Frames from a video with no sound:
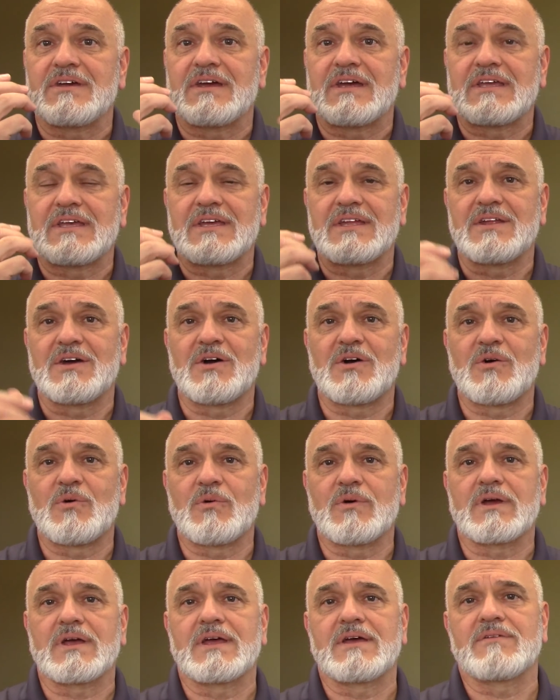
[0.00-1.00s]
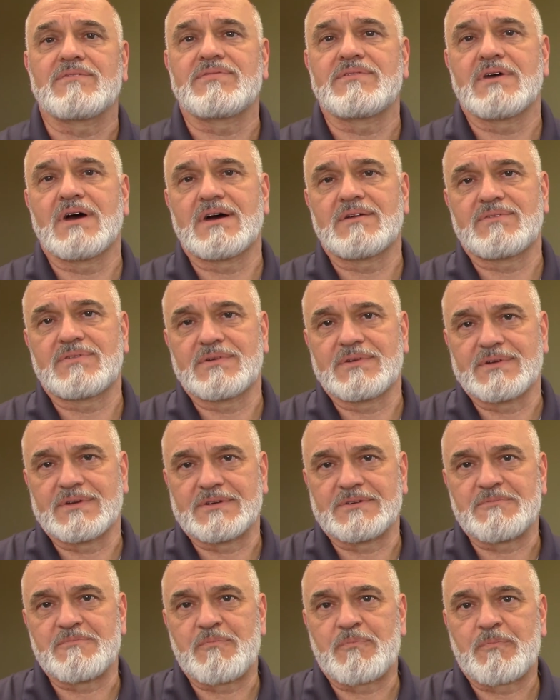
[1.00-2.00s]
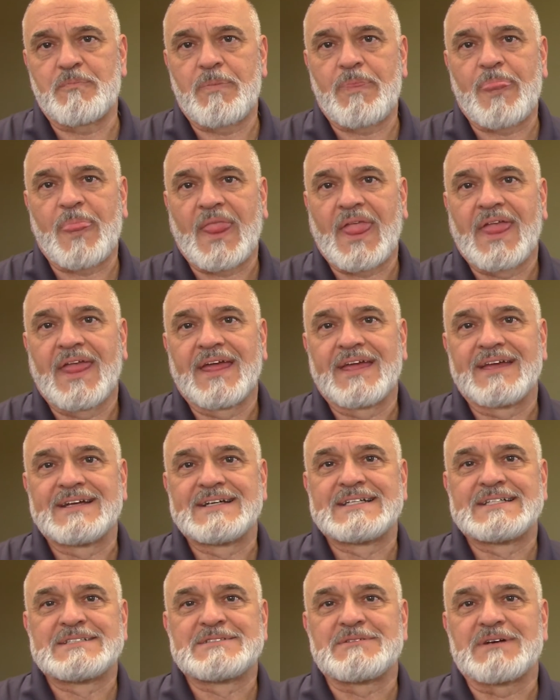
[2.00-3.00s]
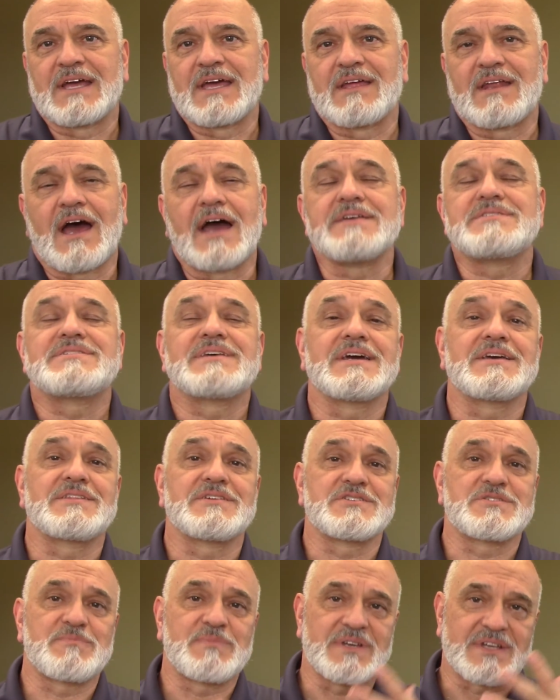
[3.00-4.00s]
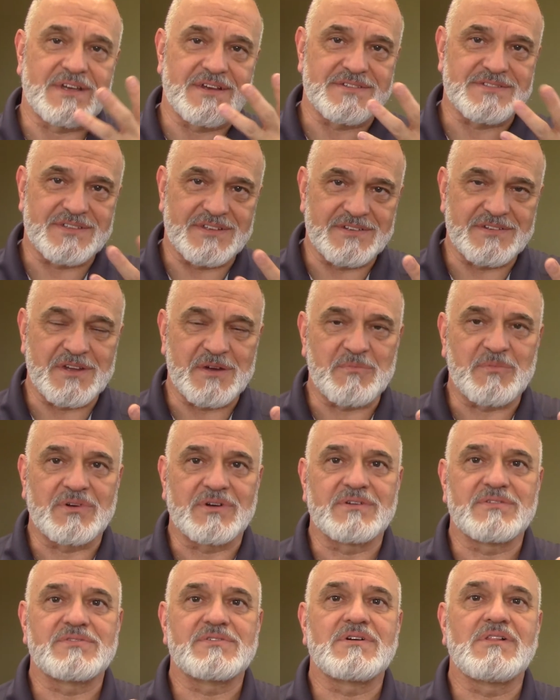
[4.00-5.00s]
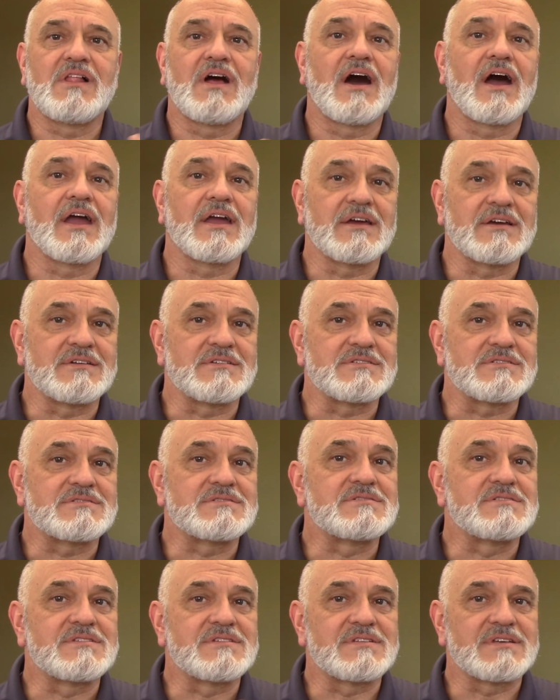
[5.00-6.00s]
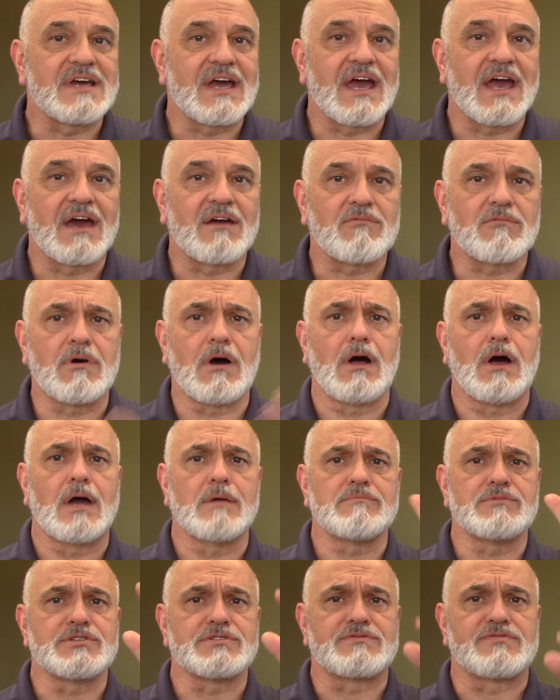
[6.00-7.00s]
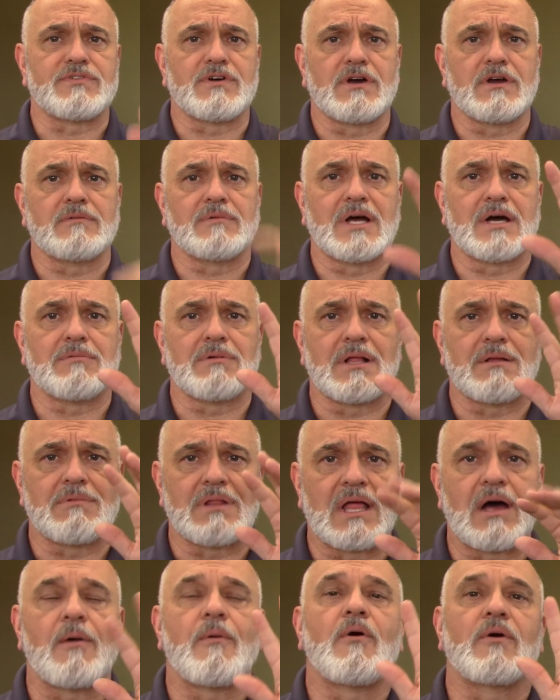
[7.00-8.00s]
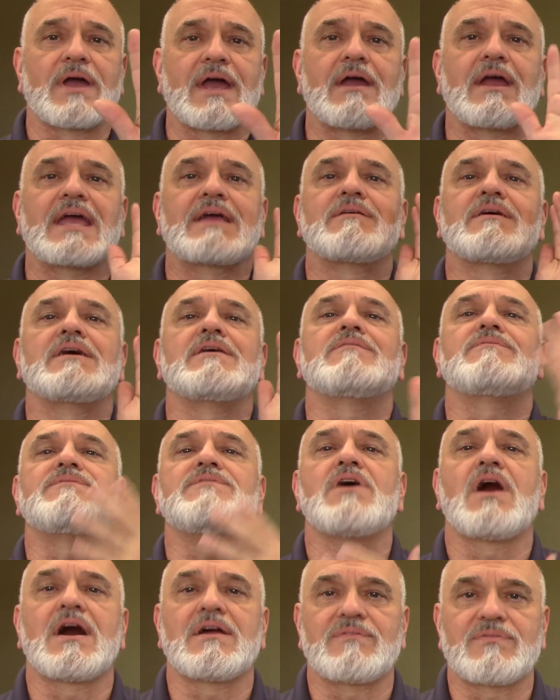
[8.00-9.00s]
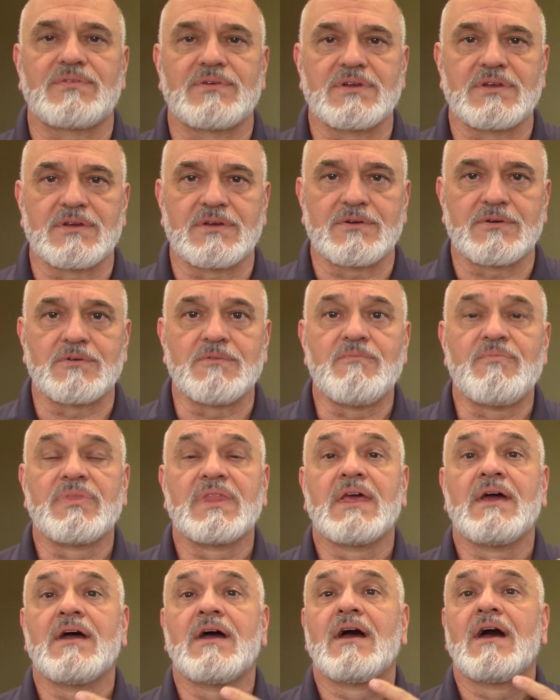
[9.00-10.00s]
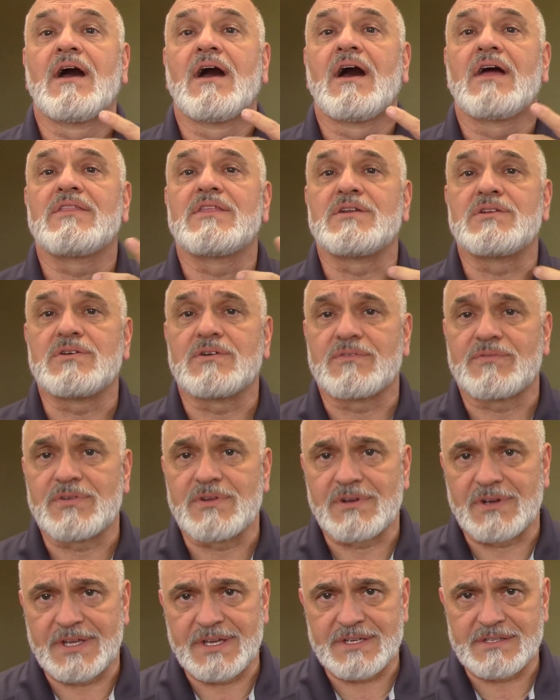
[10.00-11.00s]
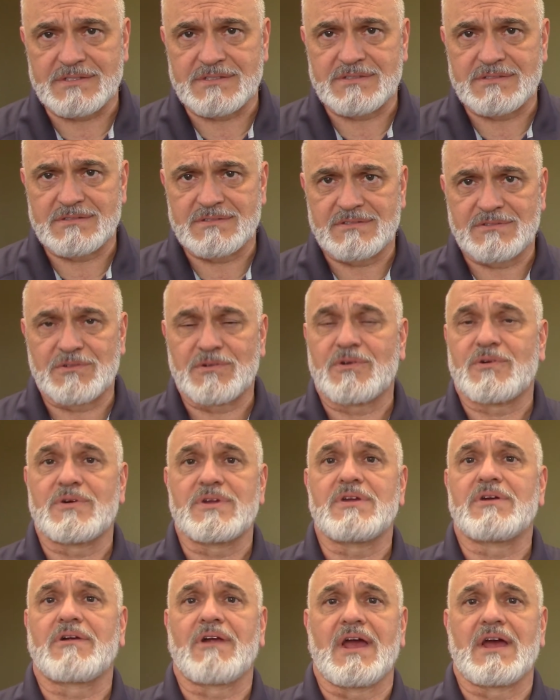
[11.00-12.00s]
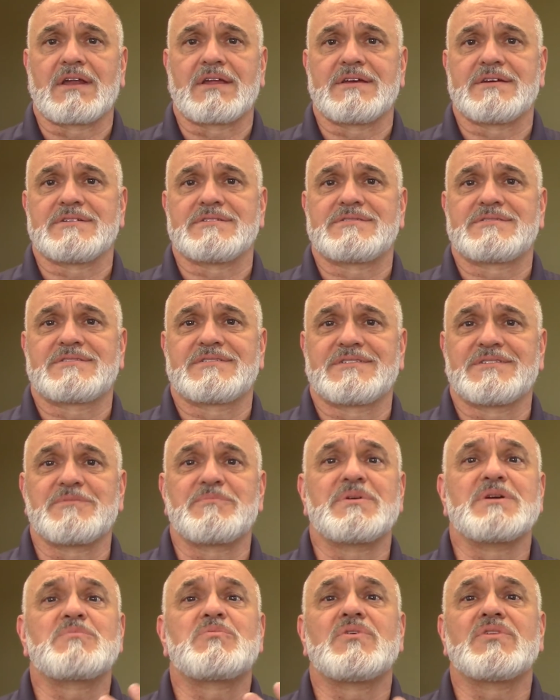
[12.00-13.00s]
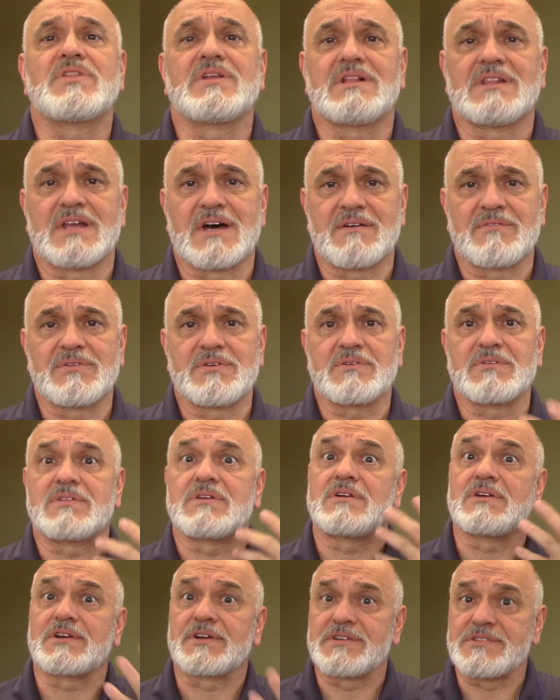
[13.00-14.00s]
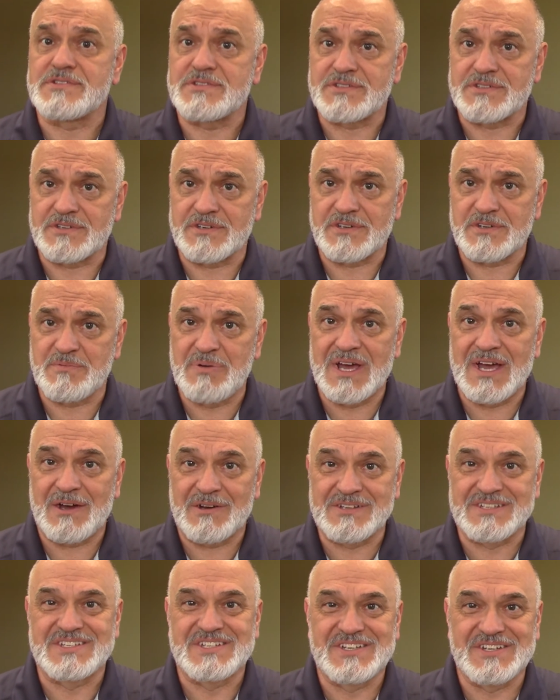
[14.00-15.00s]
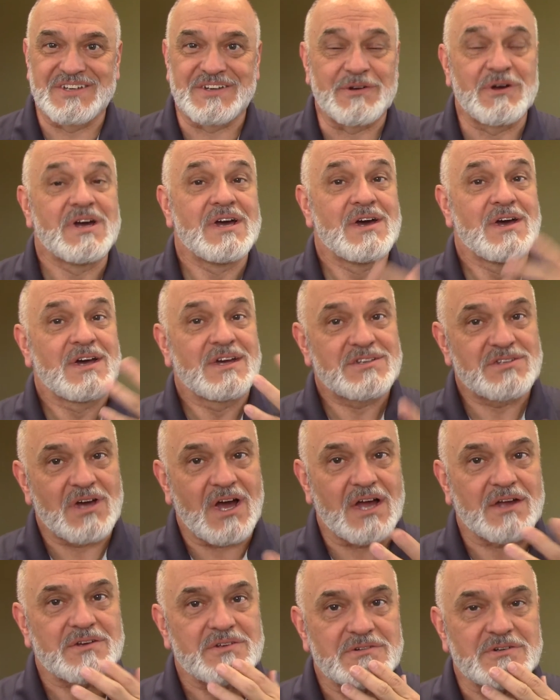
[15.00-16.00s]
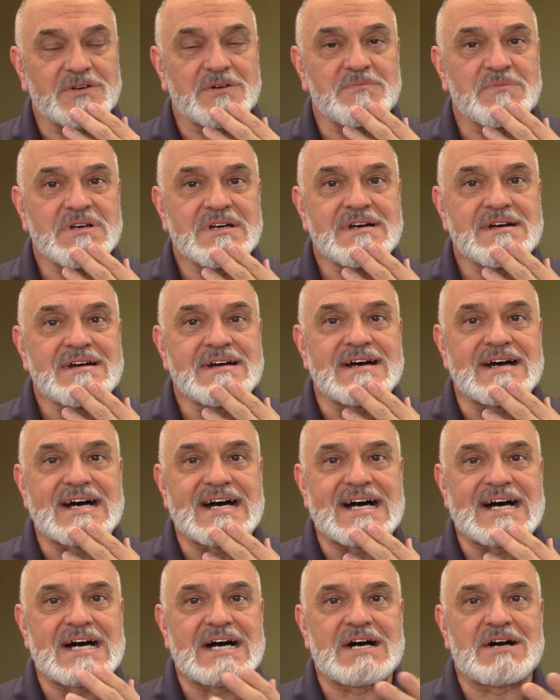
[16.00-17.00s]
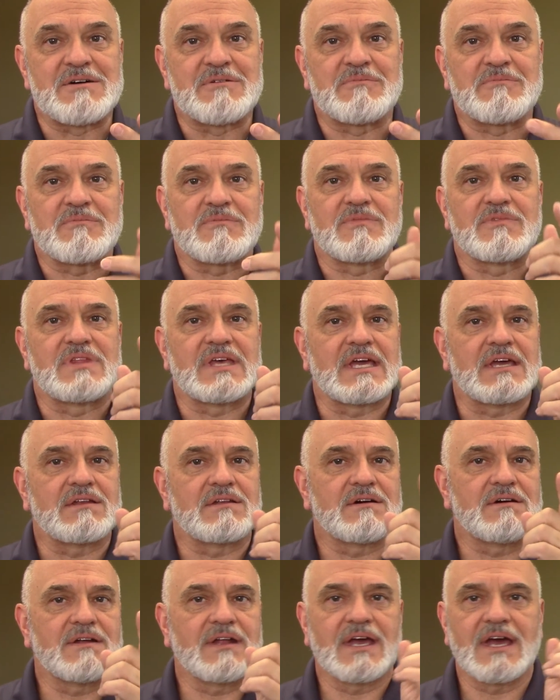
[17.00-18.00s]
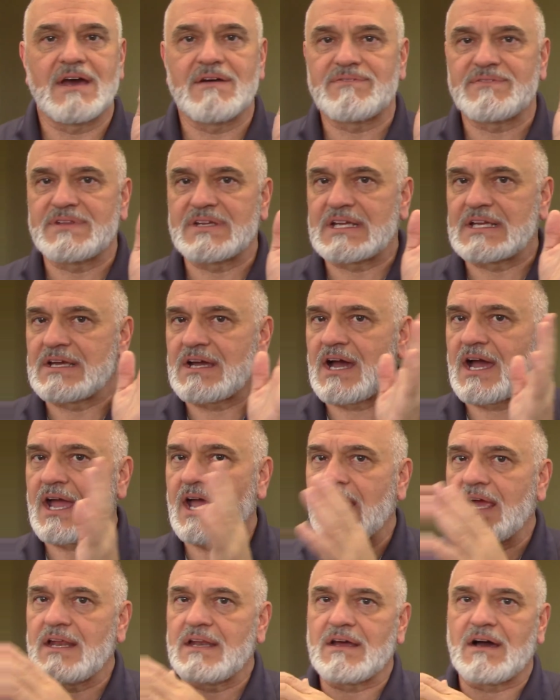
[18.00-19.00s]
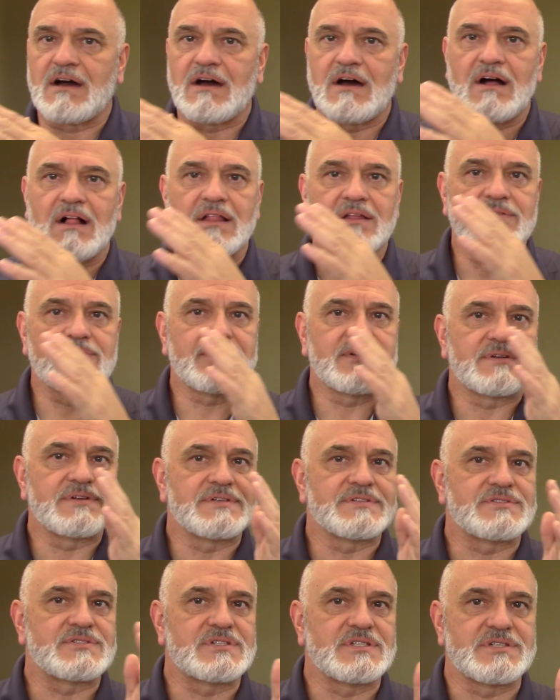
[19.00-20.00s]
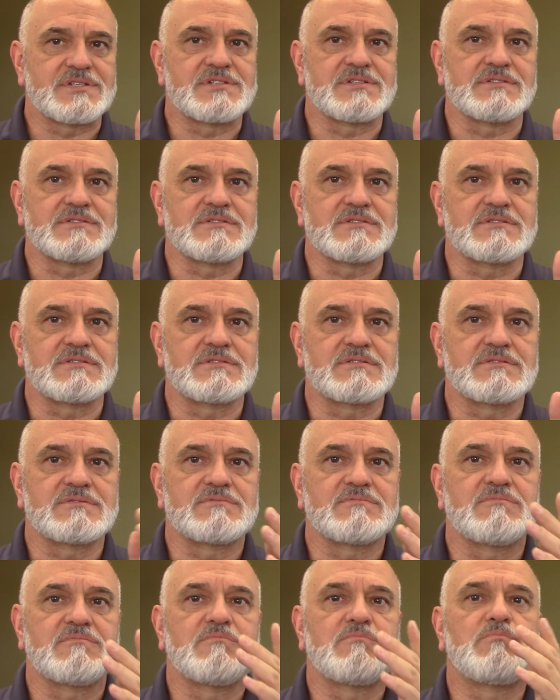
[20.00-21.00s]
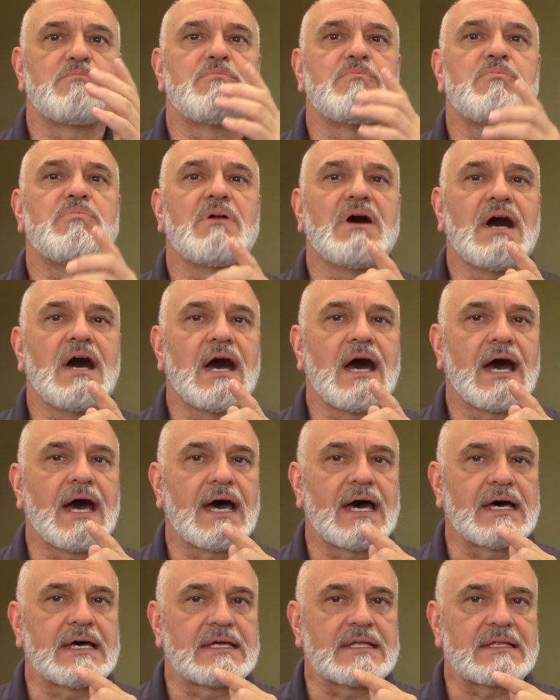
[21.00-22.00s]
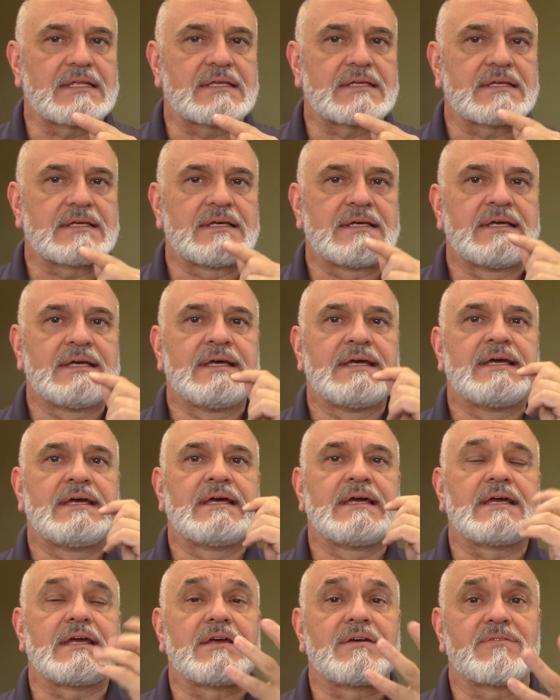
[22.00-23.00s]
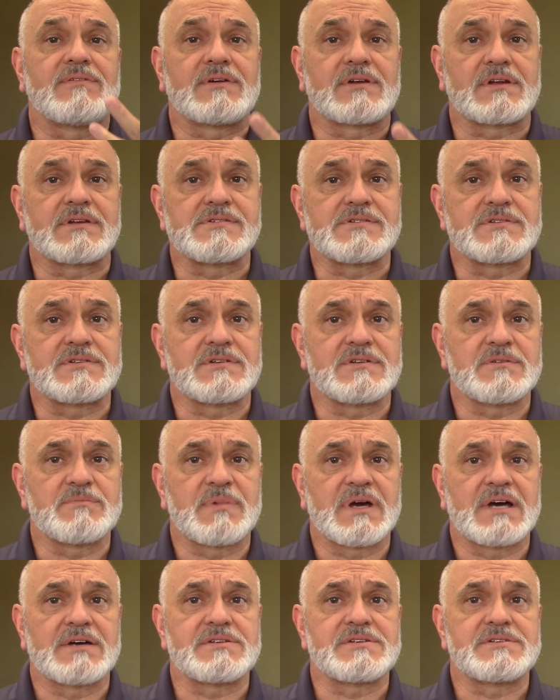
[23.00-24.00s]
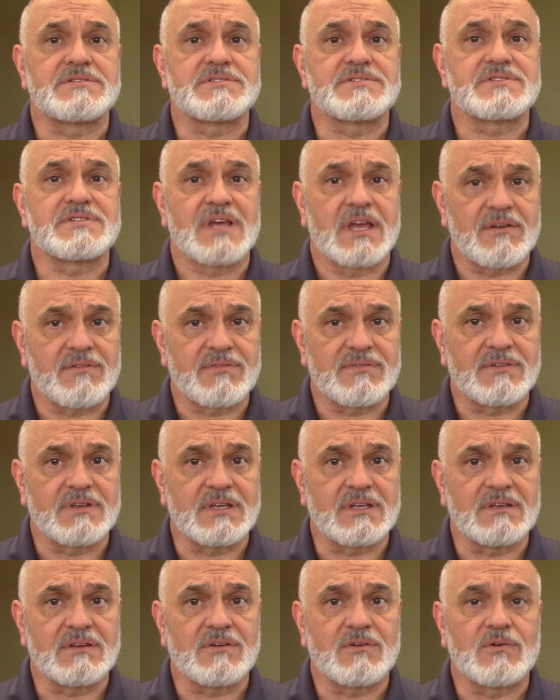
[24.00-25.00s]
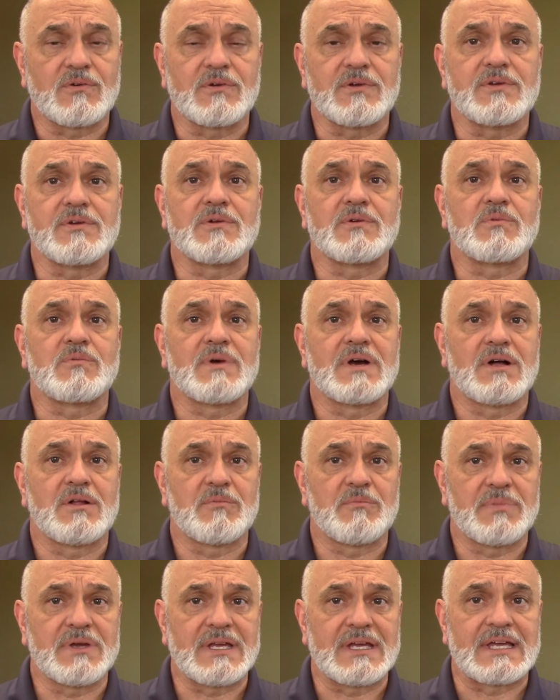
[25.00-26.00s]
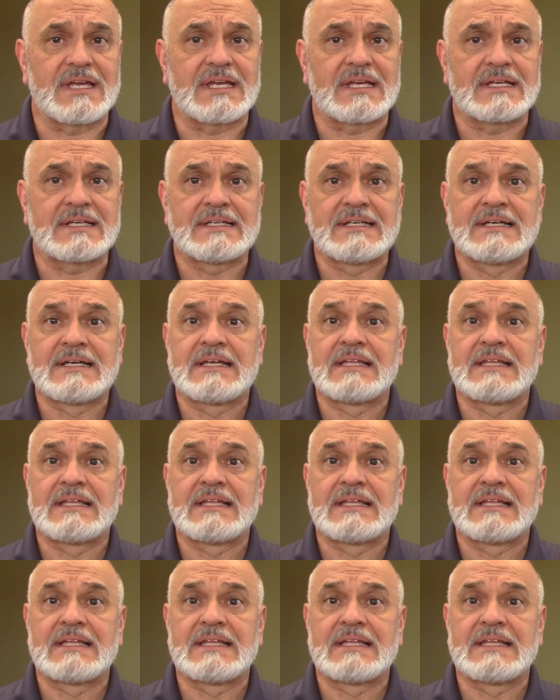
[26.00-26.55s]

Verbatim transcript: you know, if not for you. And I say this because a number of clients that, well, I'm just fine, blah, blah, blah. Okay, if not for you, then do it for your kids or, or your grandkids, the people that love you, that are concerned about you. Talk to them um, they don't have to guide all of your decisions, but if they're concerned about your safety or your well-being,